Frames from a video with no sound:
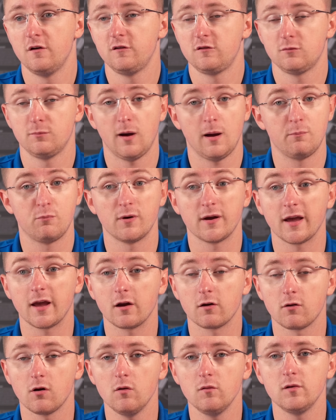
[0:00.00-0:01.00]
So by bringing
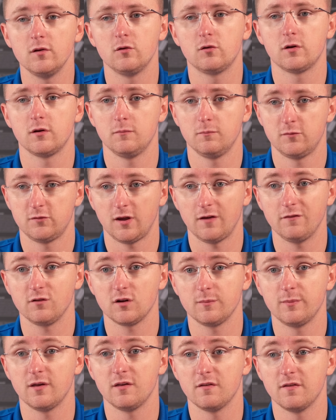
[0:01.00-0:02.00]
your own, you can save a
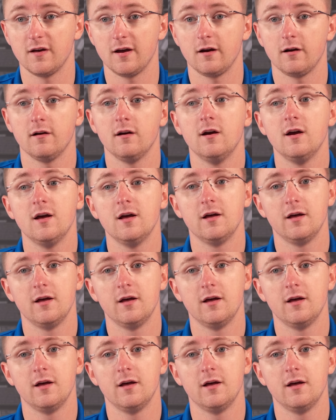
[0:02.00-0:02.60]
little bit there